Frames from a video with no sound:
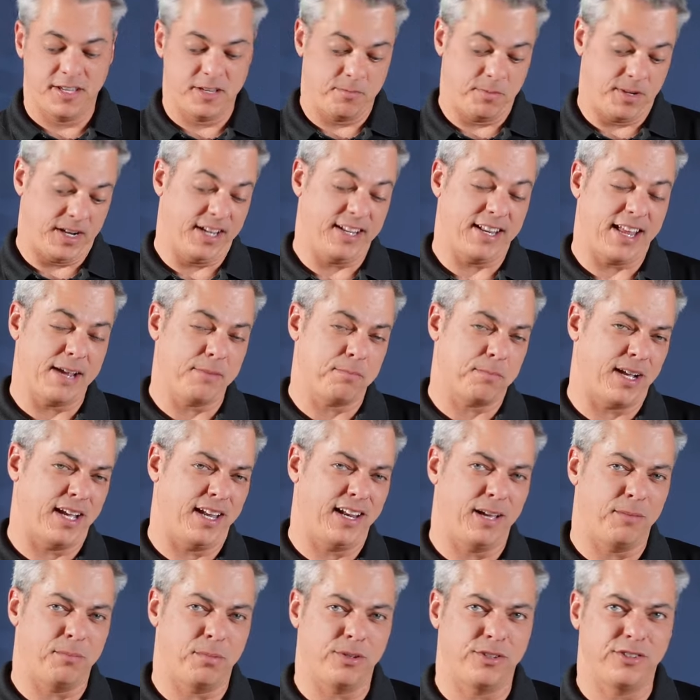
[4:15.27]
But I like
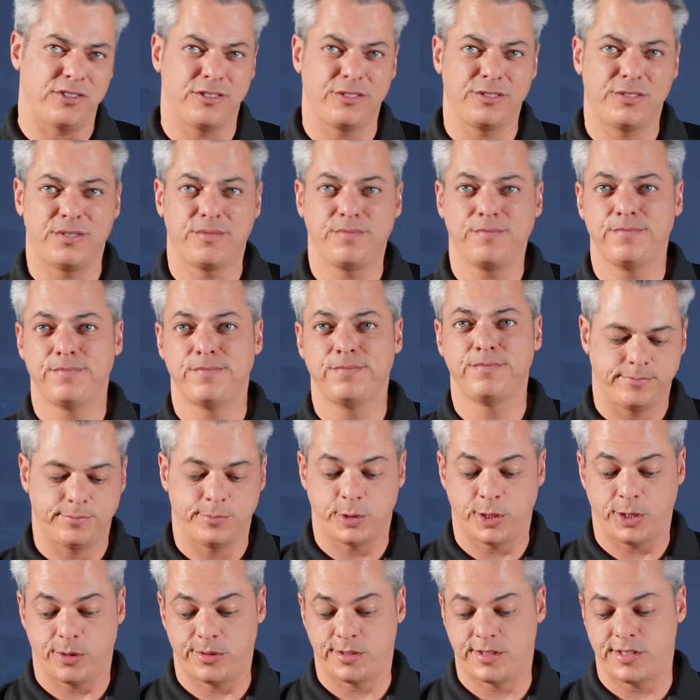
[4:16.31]
pineapple juice,
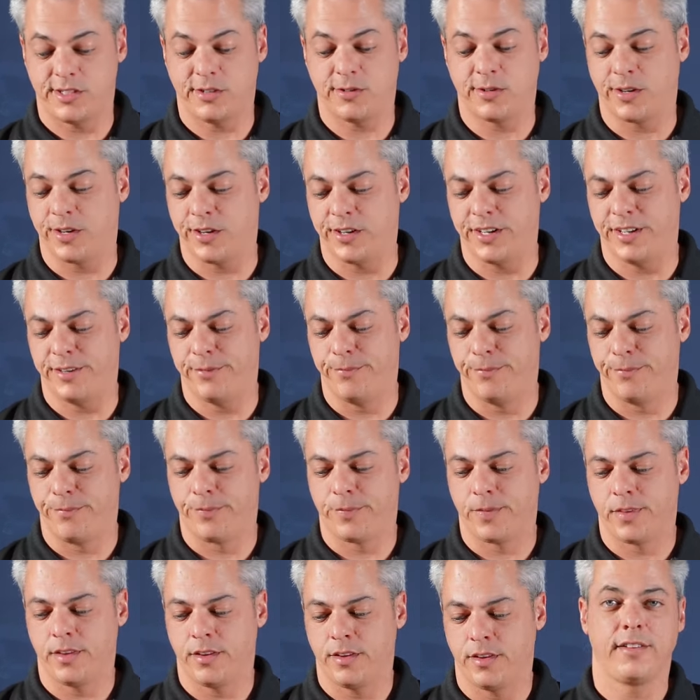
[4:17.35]
so it's still good.
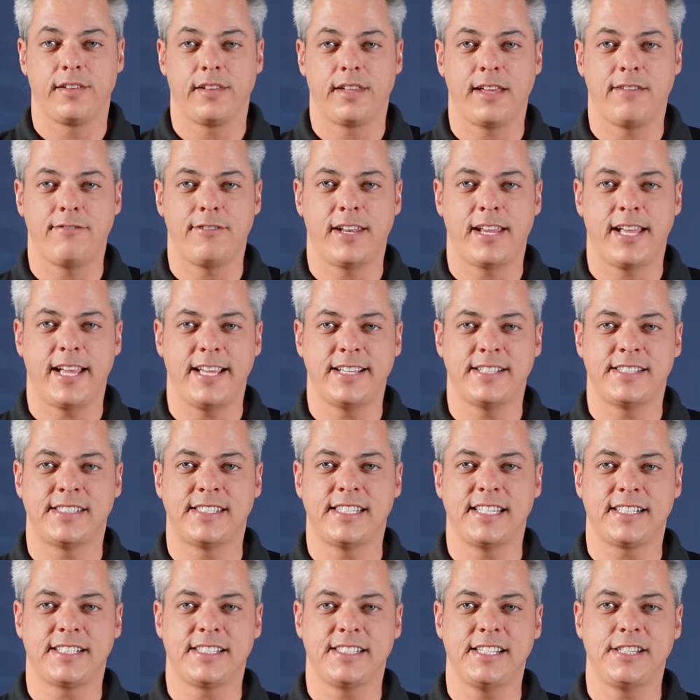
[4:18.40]
Give it a
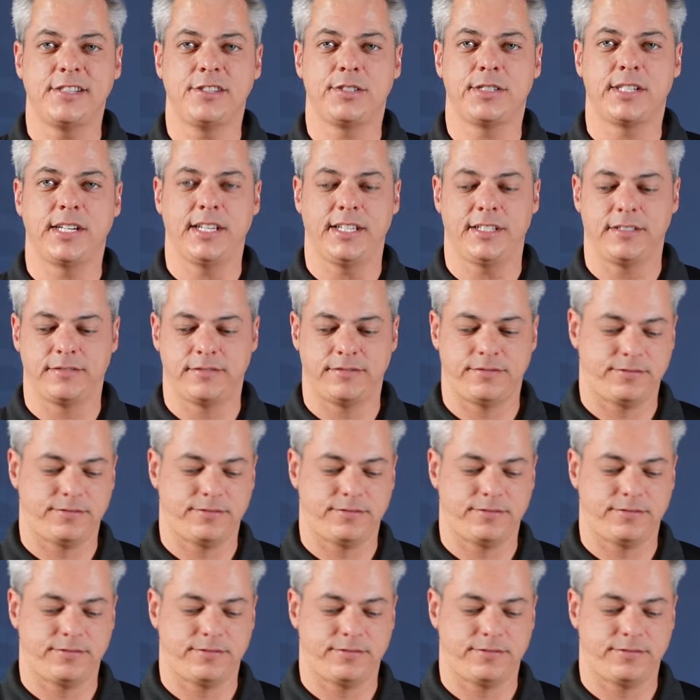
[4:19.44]
63.